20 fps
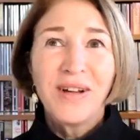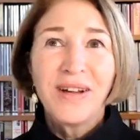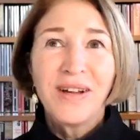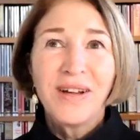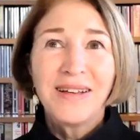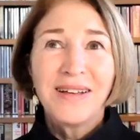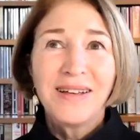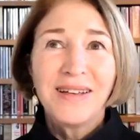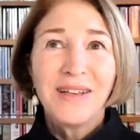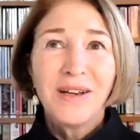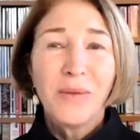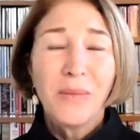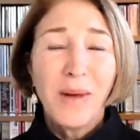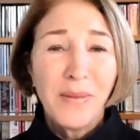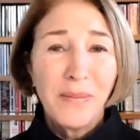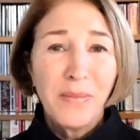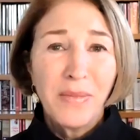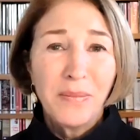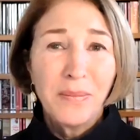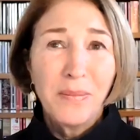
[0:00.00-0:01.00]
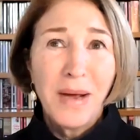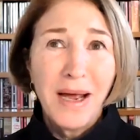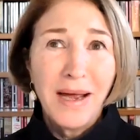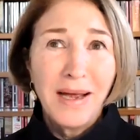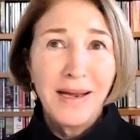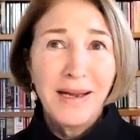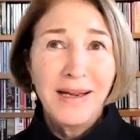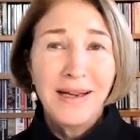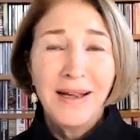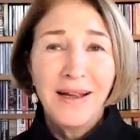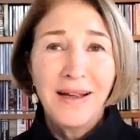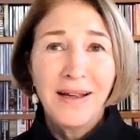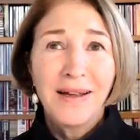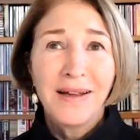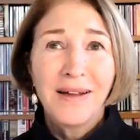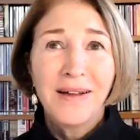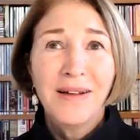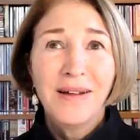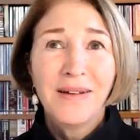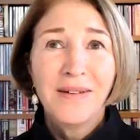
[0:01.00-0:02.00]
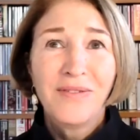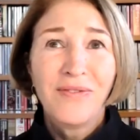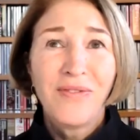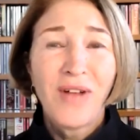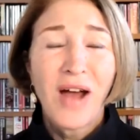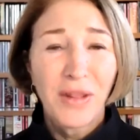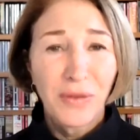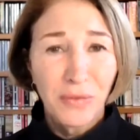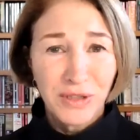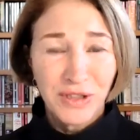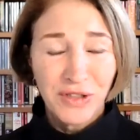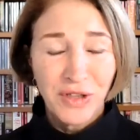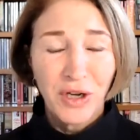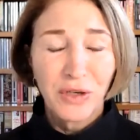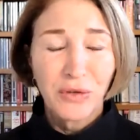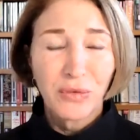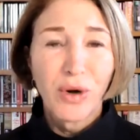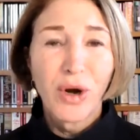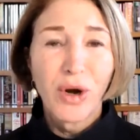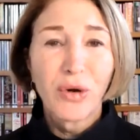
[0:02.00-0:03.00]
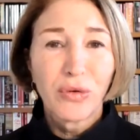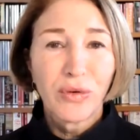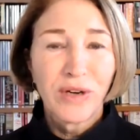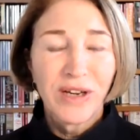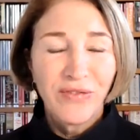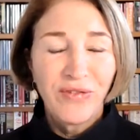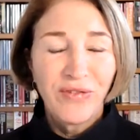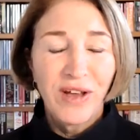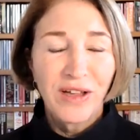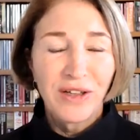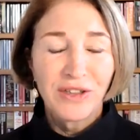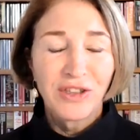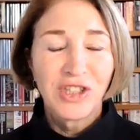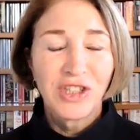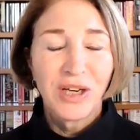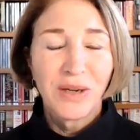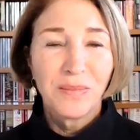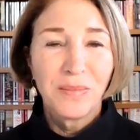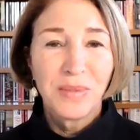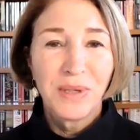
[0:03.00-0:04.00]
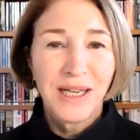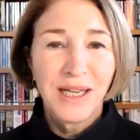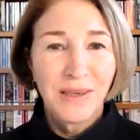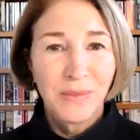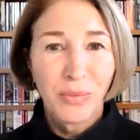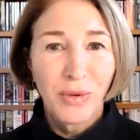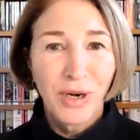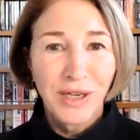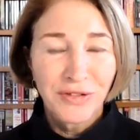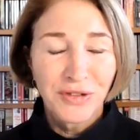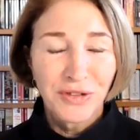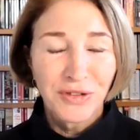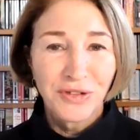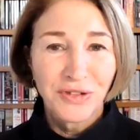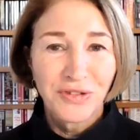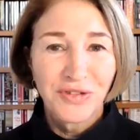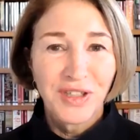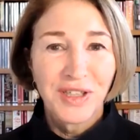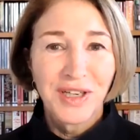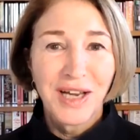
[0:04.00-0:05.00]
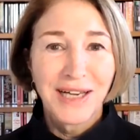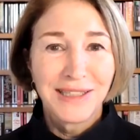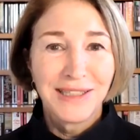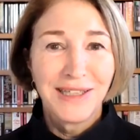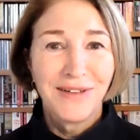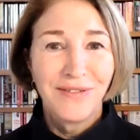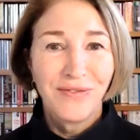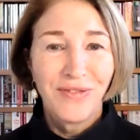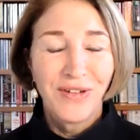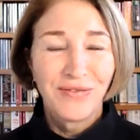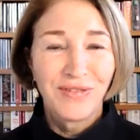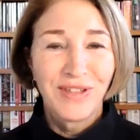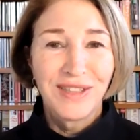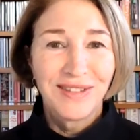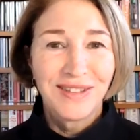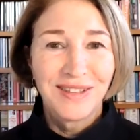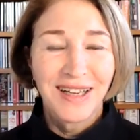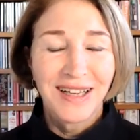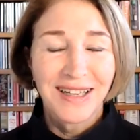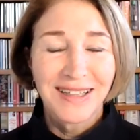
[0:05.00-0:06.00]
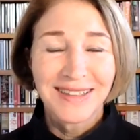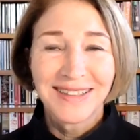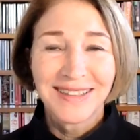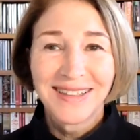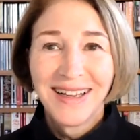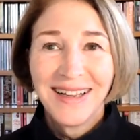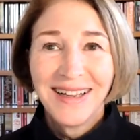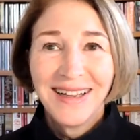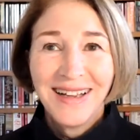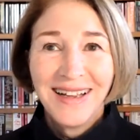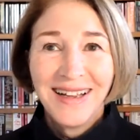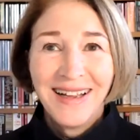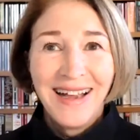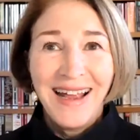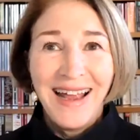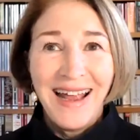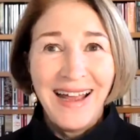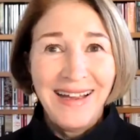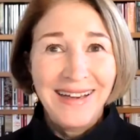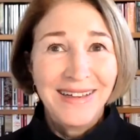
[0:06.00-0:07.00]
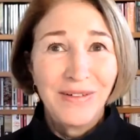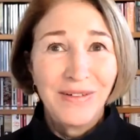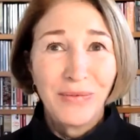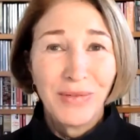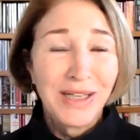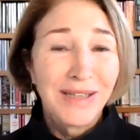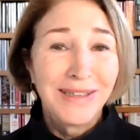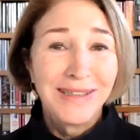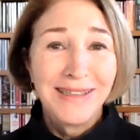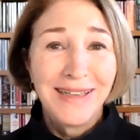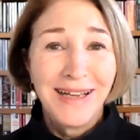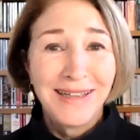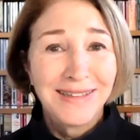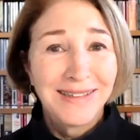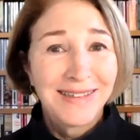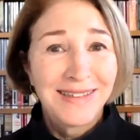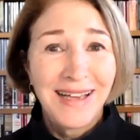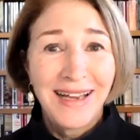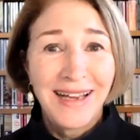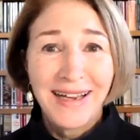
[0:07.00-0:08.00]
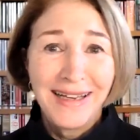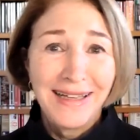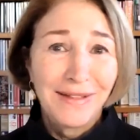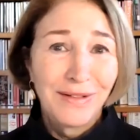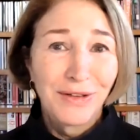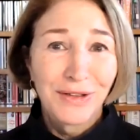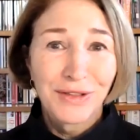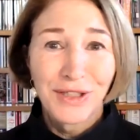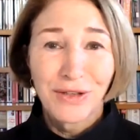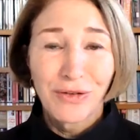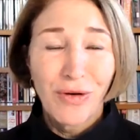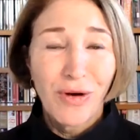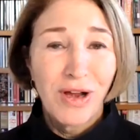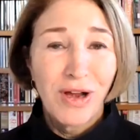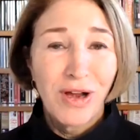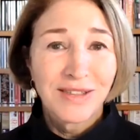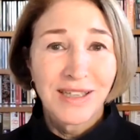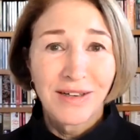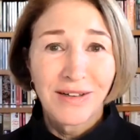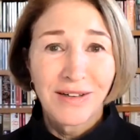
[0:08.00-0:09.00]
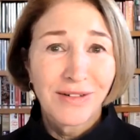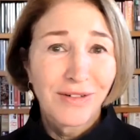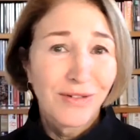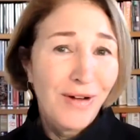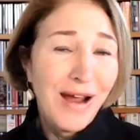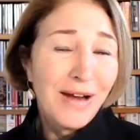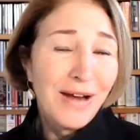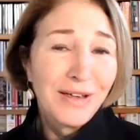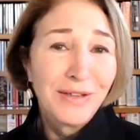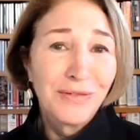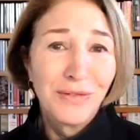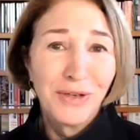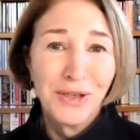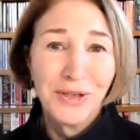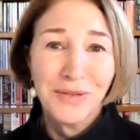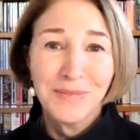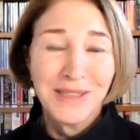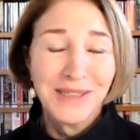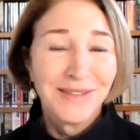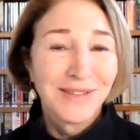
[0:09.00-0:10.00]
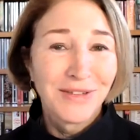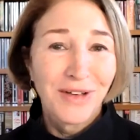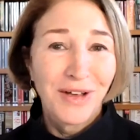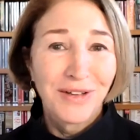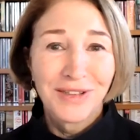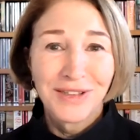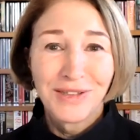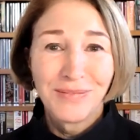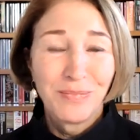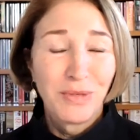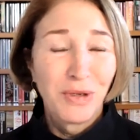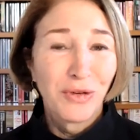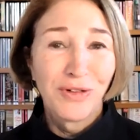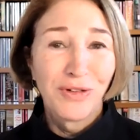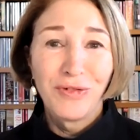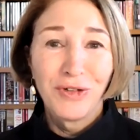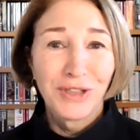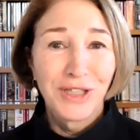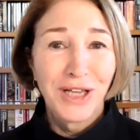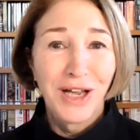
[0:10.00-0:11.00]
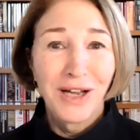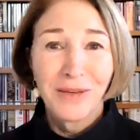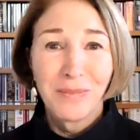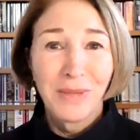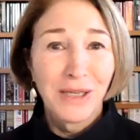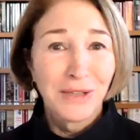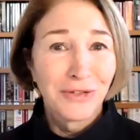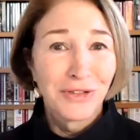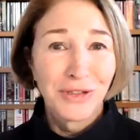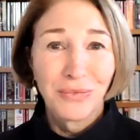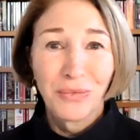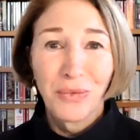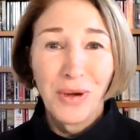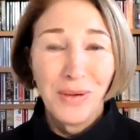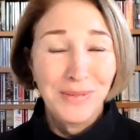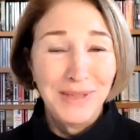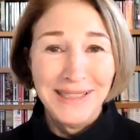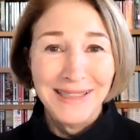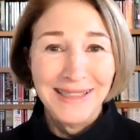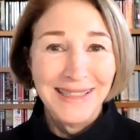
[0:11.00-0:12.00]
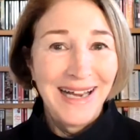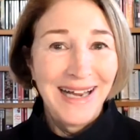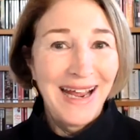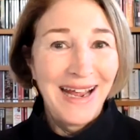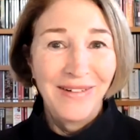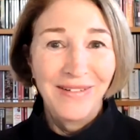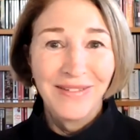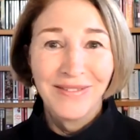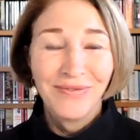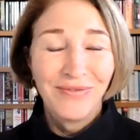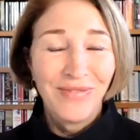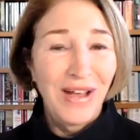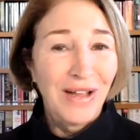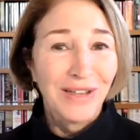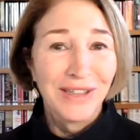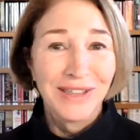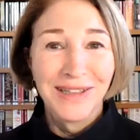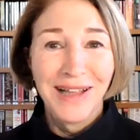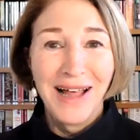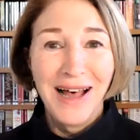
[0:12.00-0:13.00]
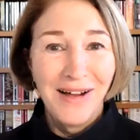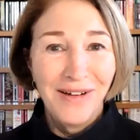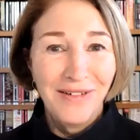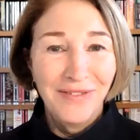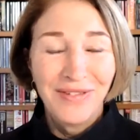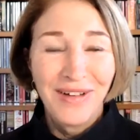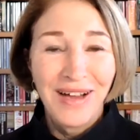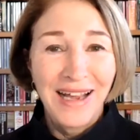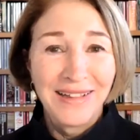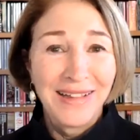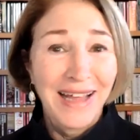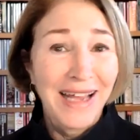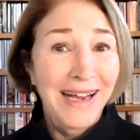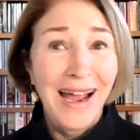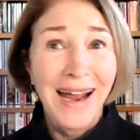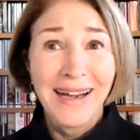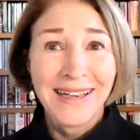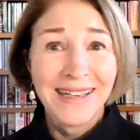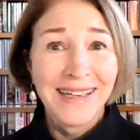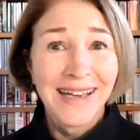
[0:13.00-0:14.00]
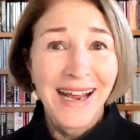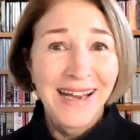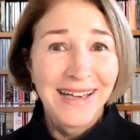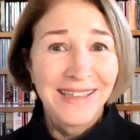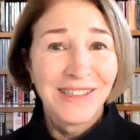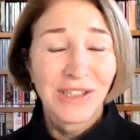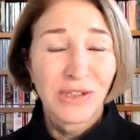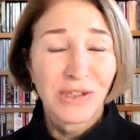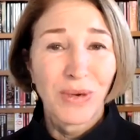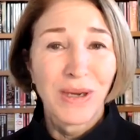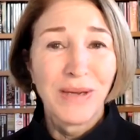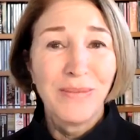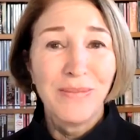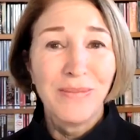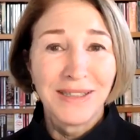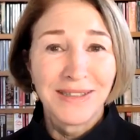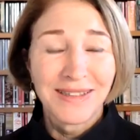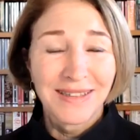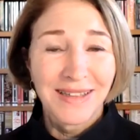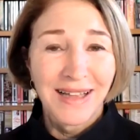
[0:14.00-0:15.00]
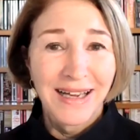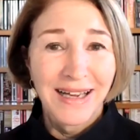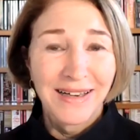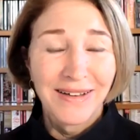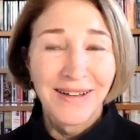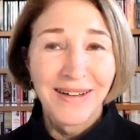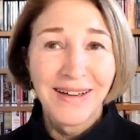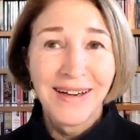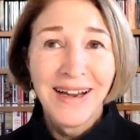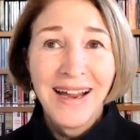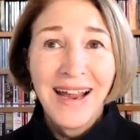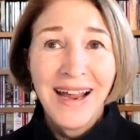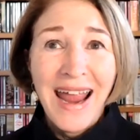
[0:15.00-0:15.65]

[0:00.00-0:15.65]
my father was on a Rotary Fellowship in Brussels in 1956. And really does say he looked across a crowded room and saw this beautiful young Belgian woman and fell in love. And they got engaged 3 months later.